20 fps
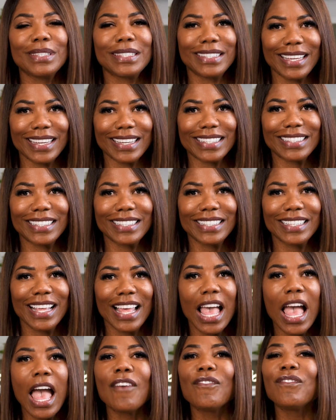6.
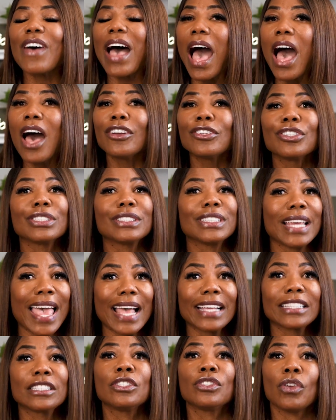File your
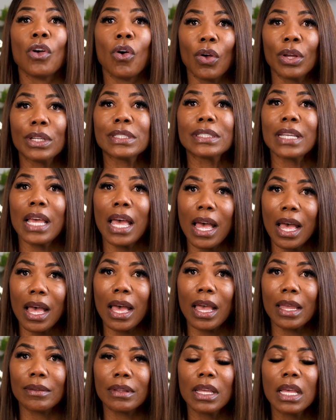taxes on
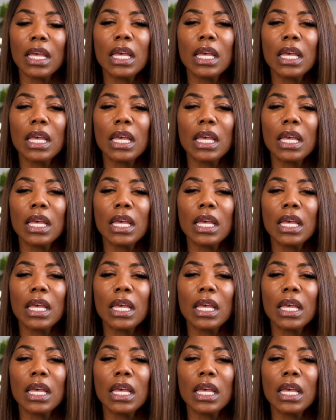time.